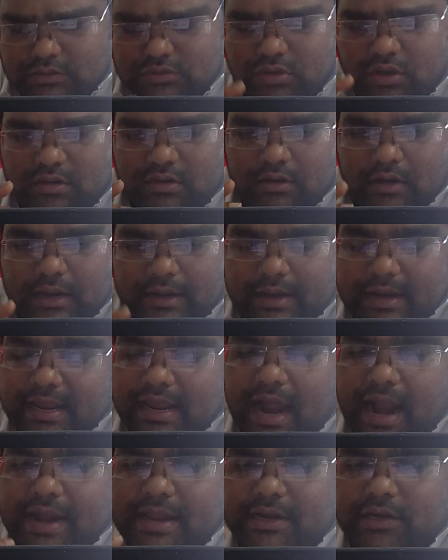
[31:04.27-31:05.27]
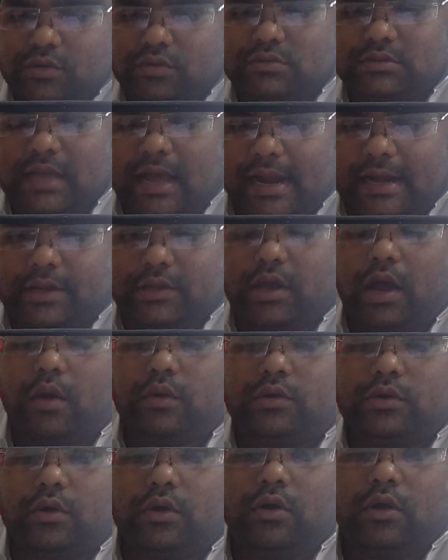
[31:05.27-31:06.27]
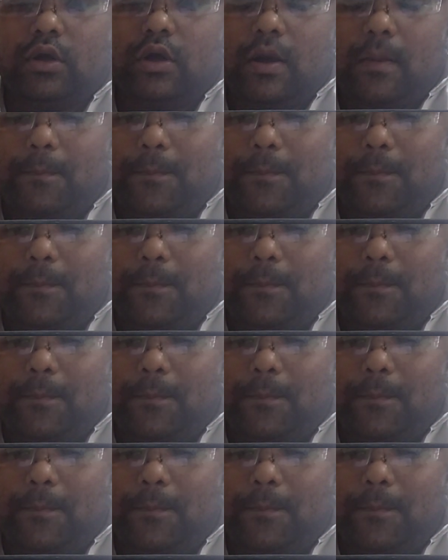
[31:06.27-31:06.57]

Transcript: So regarding to that, you have to